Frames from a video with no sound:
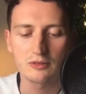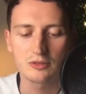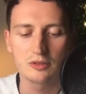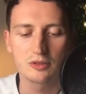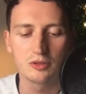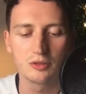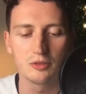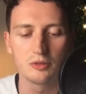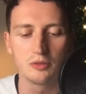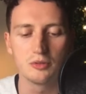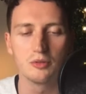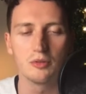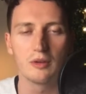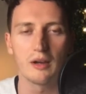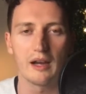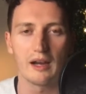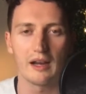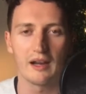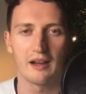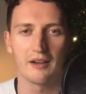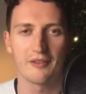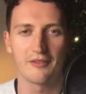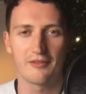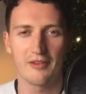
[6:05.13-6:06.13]
to
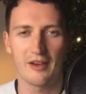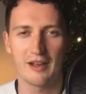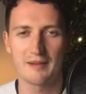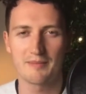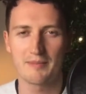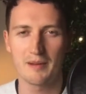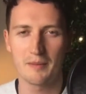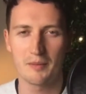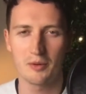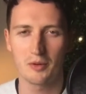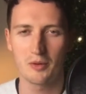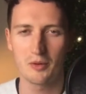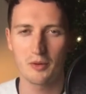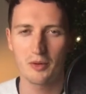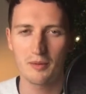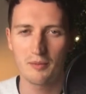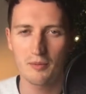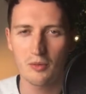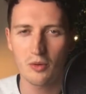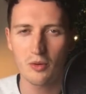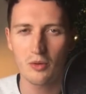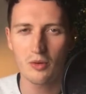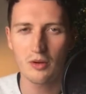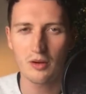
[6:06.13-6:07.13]
find people who are
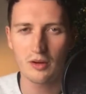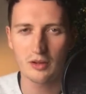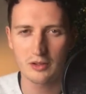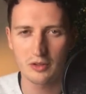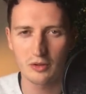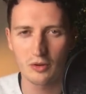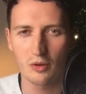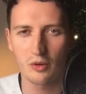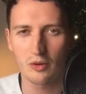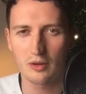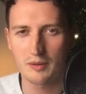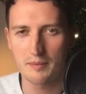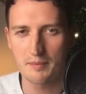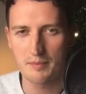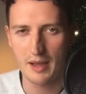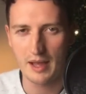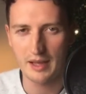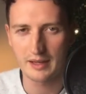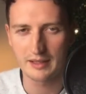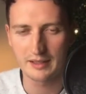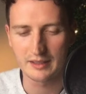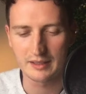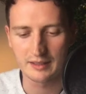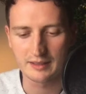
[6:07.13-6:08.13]
more your
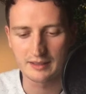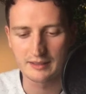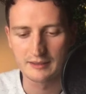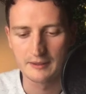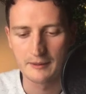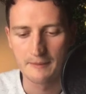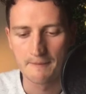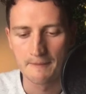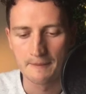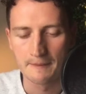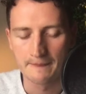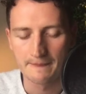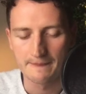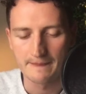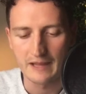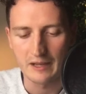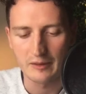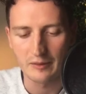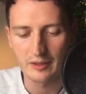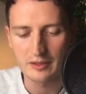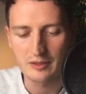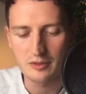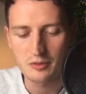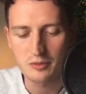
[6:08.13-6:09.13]
competitors.
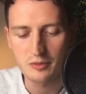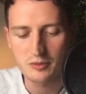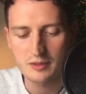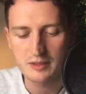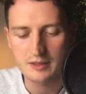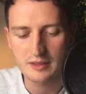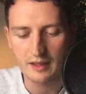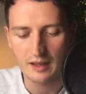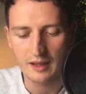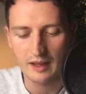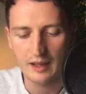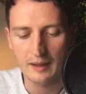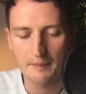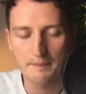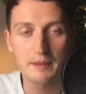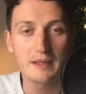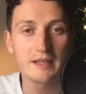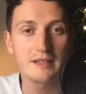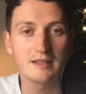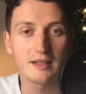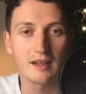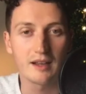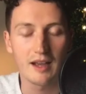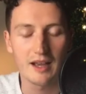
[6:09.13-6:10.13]
Now, I used
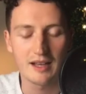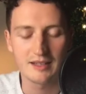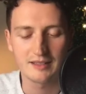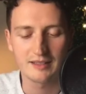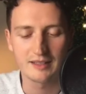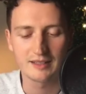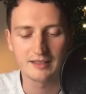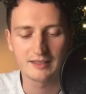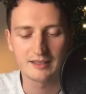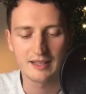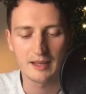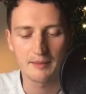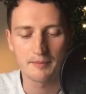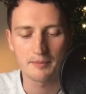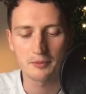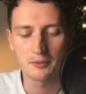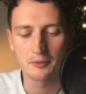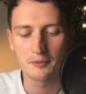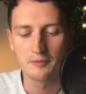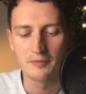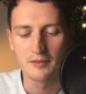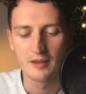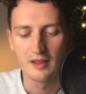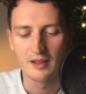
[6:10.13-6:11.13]
pizza as an
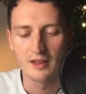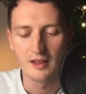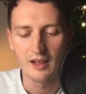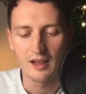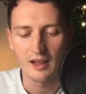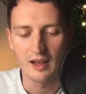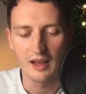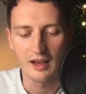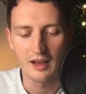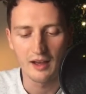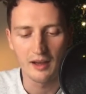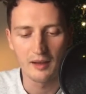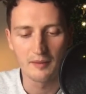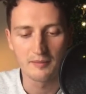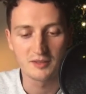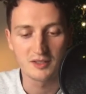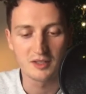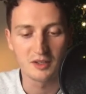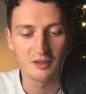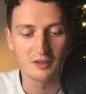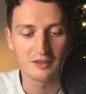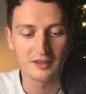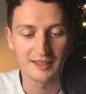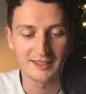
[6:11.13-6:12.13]
example,
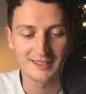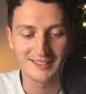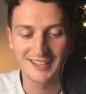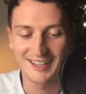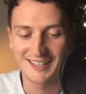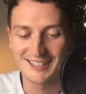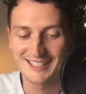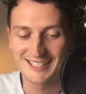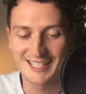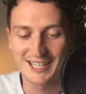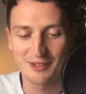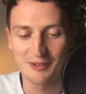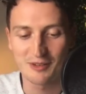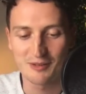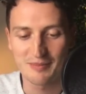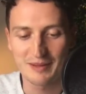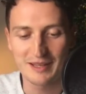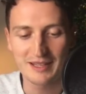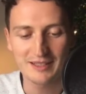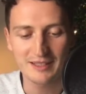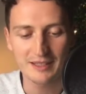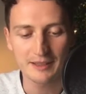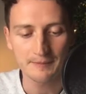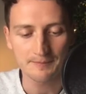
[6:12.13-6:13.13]
so let's stick with
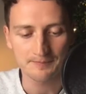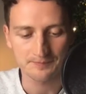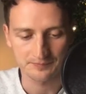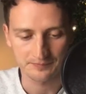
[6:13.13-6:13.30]
pizza.